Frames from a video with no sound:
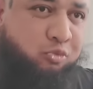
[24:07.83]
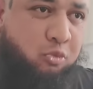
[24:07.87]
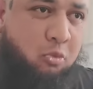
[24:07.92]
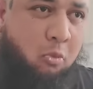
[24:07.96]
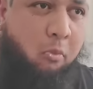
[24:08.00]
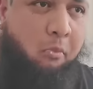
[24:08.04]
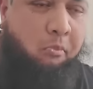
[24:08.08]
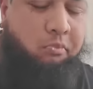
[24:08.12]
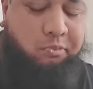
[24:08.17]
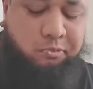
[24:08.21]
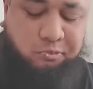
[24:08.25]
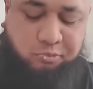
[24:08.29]

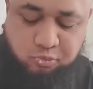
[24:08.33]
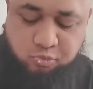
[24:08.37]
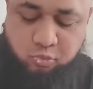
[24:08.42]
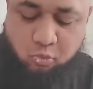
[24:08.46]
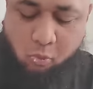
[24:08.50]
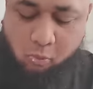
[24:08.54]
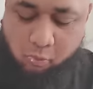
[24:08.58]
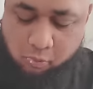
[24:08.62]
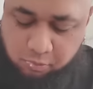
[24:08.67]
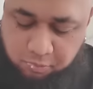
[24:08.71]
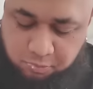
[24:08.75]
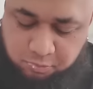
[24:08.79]
Mm.
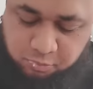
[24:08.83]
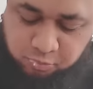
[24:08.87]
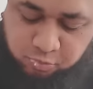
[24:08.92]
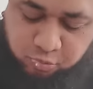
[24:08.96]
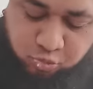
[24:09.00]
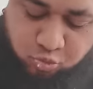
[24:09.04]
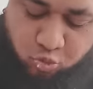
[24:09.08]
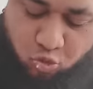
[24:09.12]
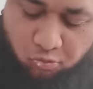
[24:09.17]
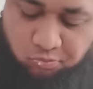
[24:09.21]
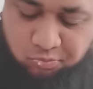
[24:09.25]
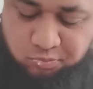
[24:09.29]

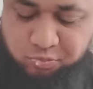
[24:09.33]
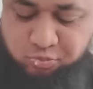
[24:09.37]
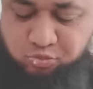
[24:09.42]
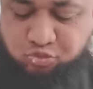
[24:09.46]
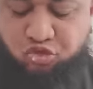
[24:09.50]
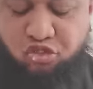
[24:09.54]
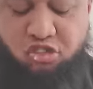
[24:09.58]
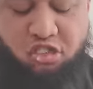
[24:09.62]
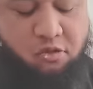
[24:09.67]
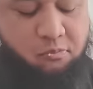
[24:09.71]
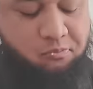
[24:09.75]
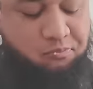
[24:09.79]
Yeah?
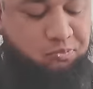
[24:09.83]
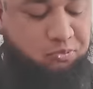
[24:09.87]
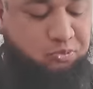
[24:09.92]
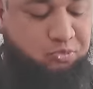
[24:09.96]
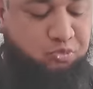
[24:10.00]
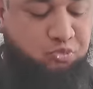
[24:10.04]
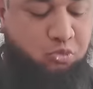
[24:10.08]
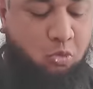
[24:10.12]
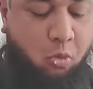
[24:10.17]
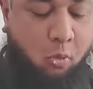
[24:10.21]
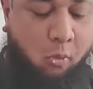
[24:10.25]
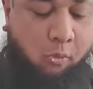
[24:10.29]
Yum.
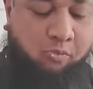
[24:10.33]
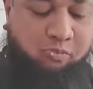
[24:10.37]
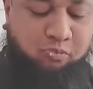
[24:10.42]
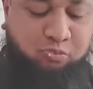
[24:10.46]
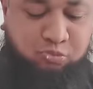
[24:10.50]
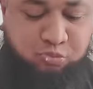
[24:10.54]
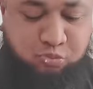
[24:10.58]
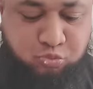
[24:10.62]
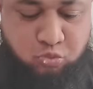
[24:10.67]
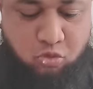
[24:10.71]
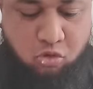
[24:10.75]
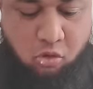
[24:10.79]
Oh,
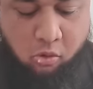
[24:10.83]
okay.